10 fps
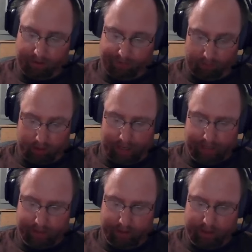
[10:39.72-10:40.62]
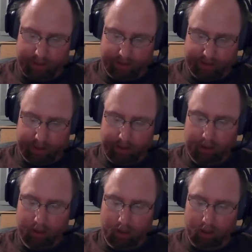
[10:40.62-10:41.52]
forgotten in the
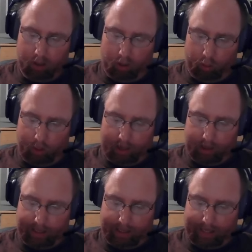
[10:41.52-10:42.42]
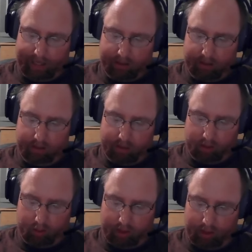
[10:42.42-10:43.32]
city where they had
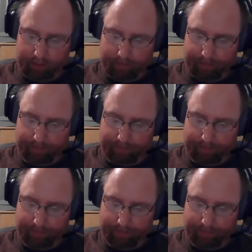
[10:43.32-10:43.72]
so done.